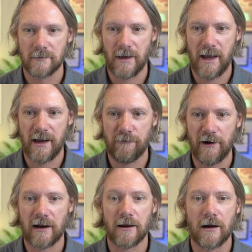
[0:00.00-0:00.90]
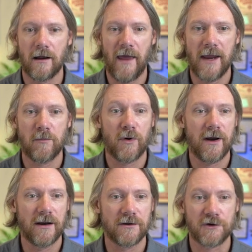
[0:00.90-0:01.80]
And if we click on the
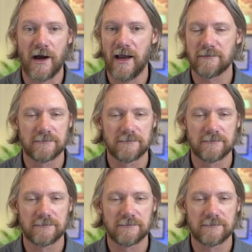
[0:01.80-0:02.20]
endpoint and try it,